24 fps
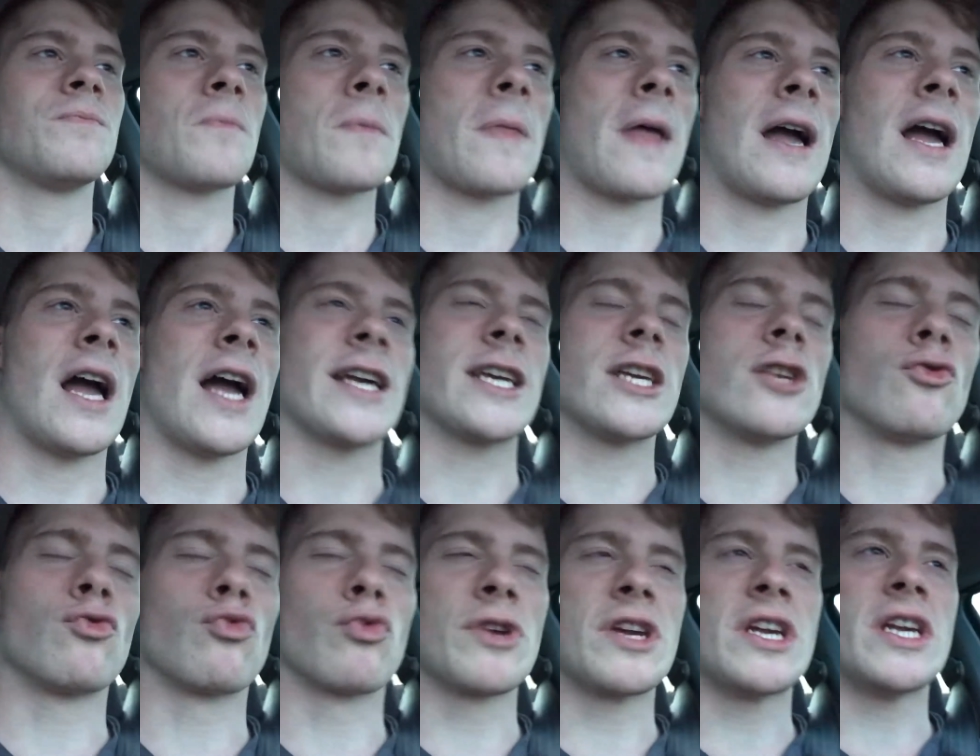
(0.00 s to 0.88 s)
I
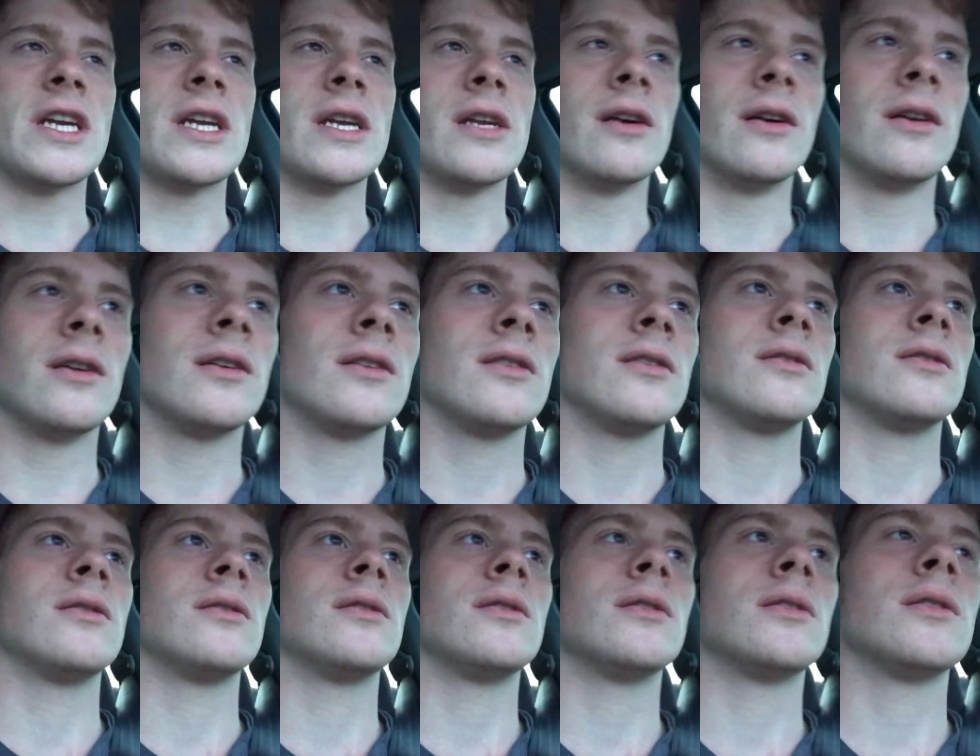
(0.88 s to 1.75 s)
can read
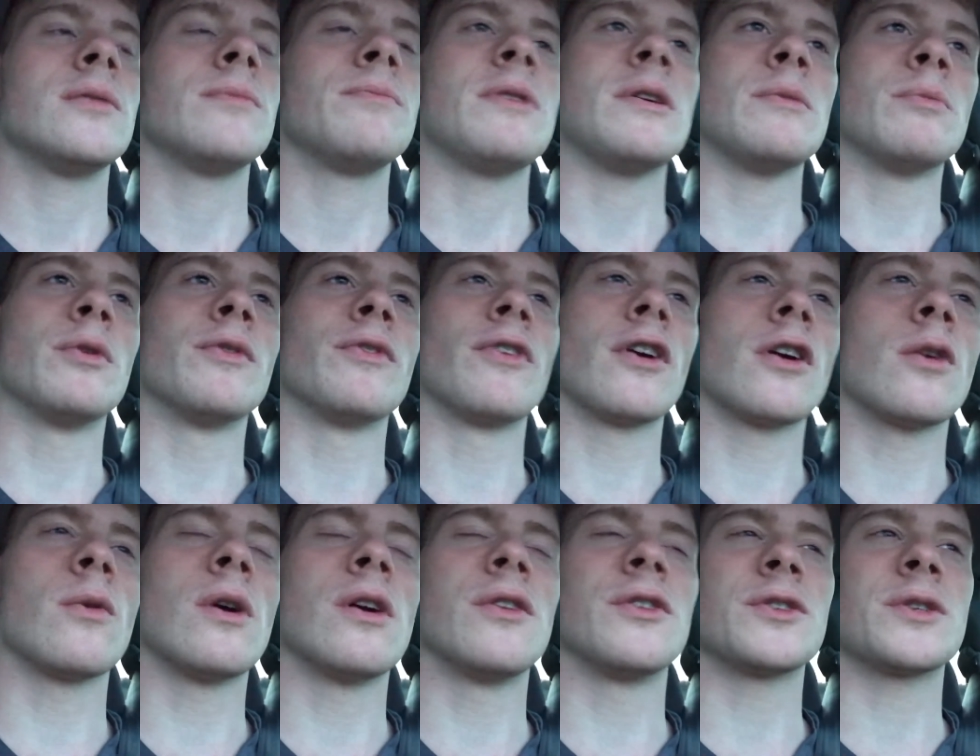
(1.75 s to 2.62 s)
people
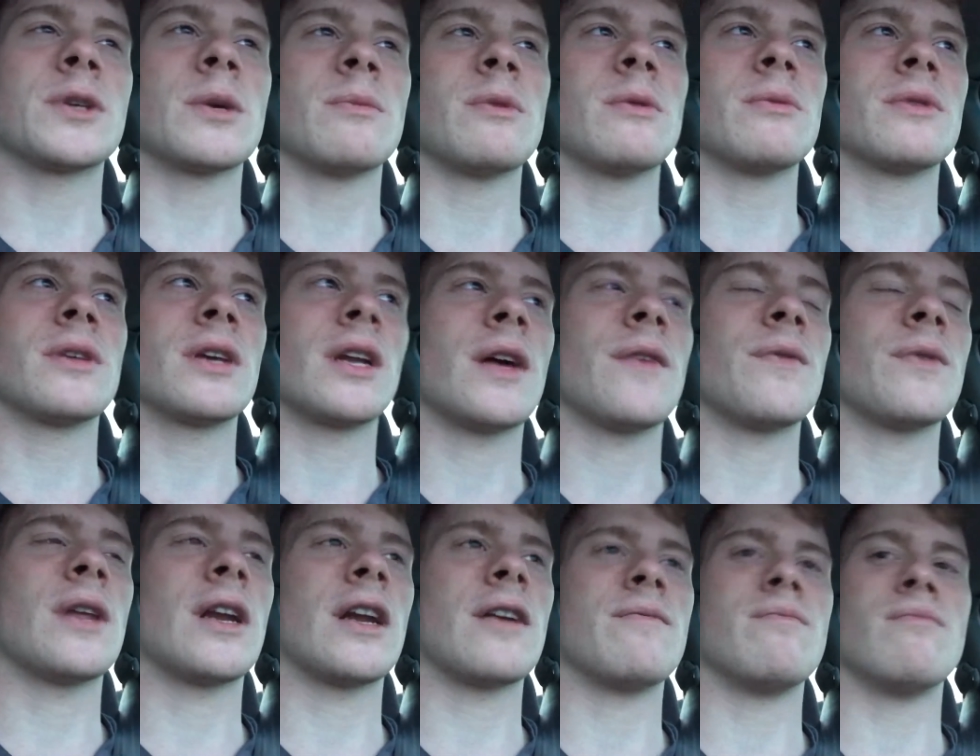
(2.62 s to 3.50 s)
very well, and there's some people that
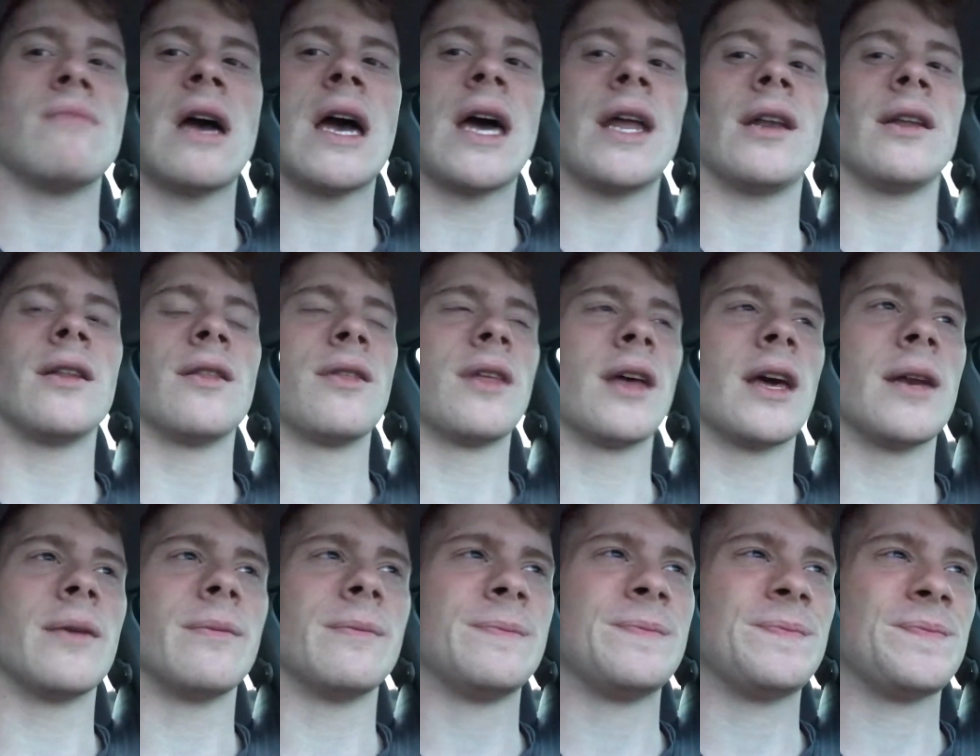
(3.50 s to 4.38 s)
I've met
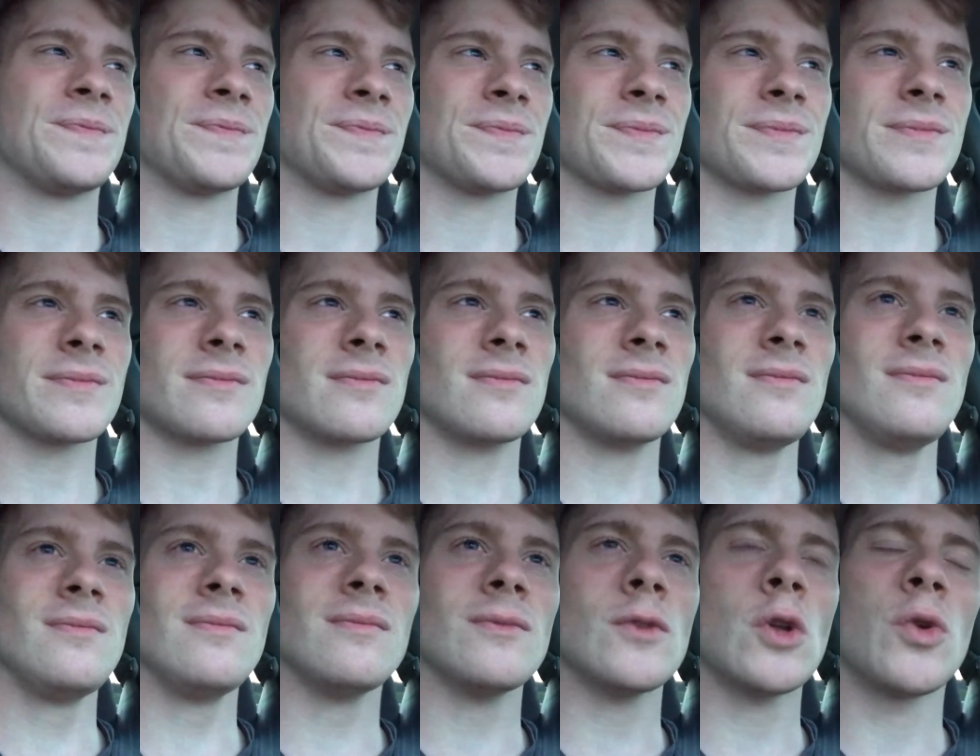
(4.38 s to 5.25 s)
that
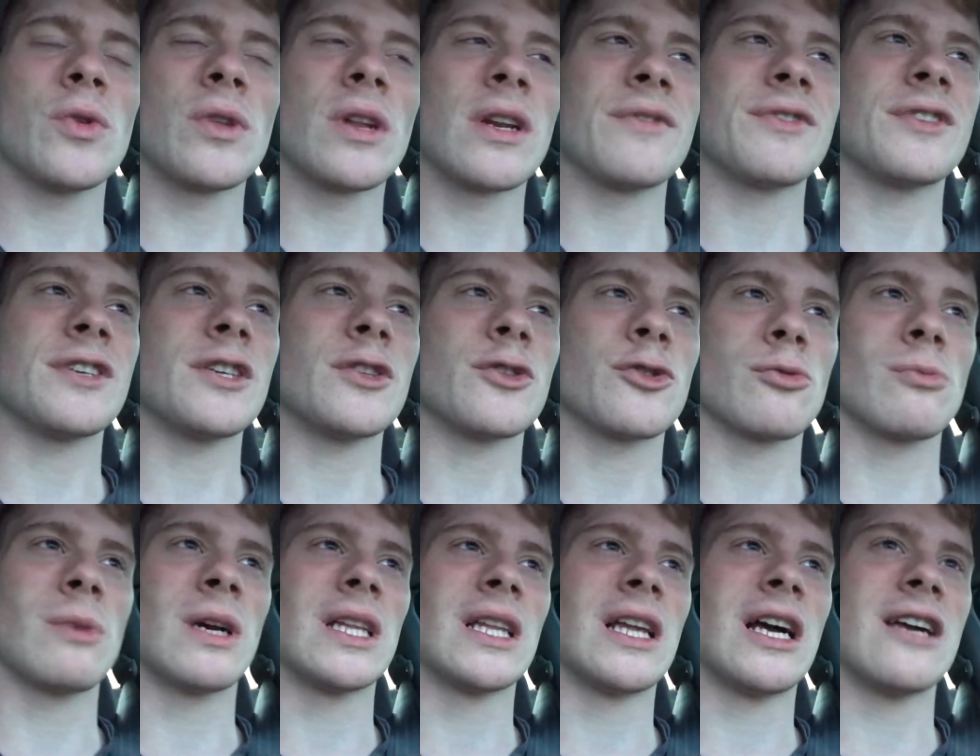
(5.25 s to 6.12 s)
I've seen through
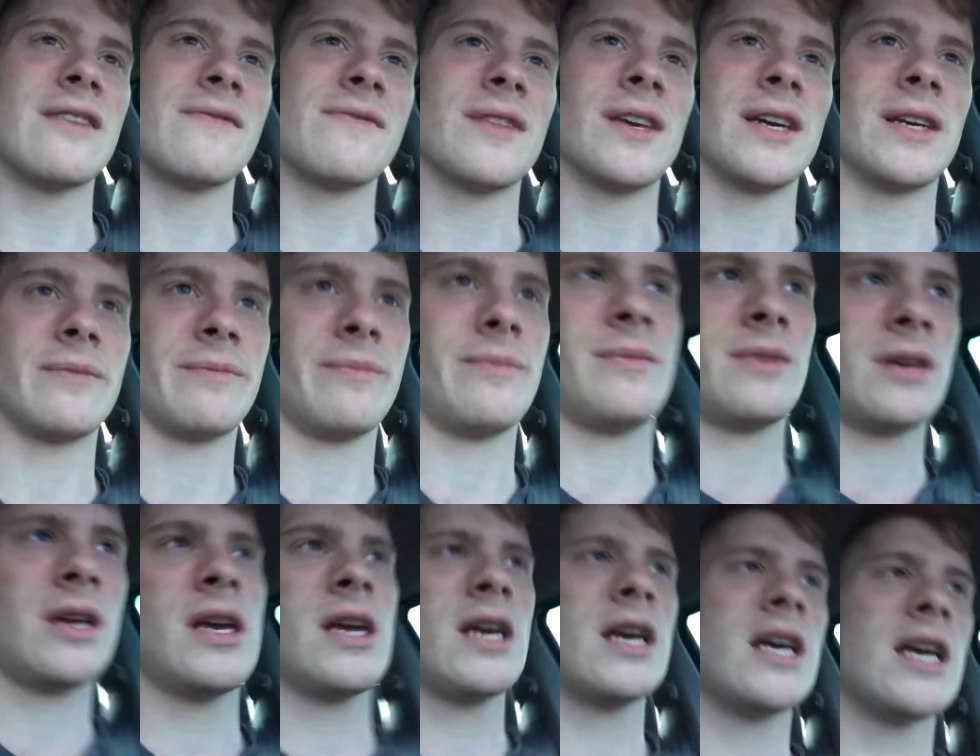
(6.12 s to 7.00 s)
my life that
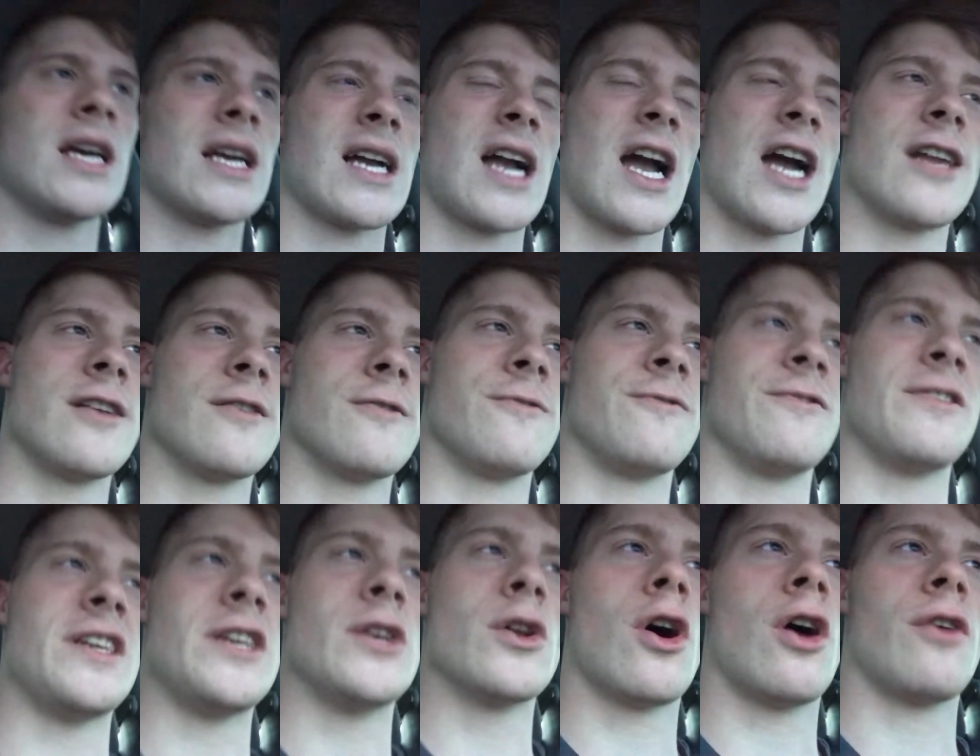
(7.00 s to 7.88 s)
kind of
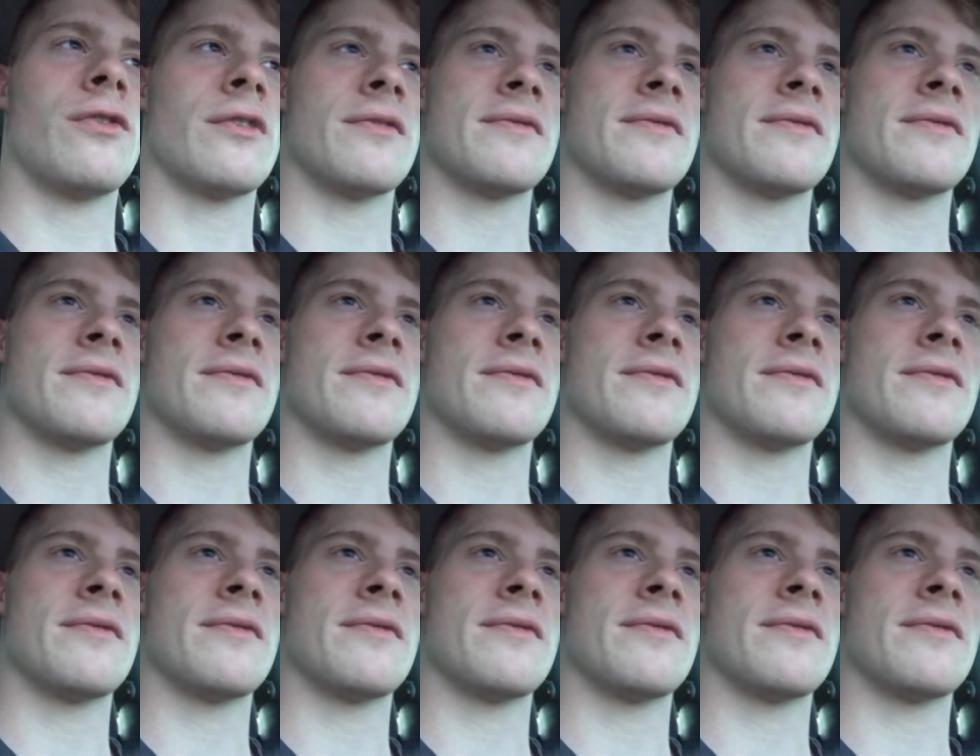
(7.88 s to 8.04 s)
feed off